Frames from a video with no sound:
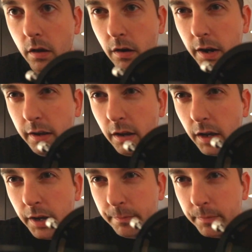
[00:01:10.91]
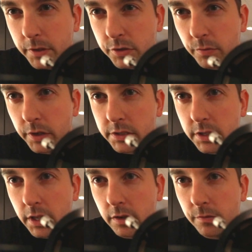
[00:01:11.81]
All right, not sure if we could
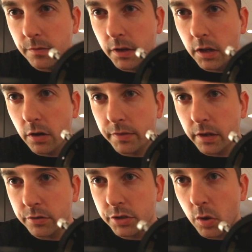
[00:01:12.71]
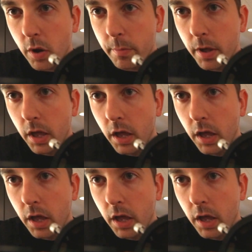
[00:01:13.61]
see that in a video, if that'll show up,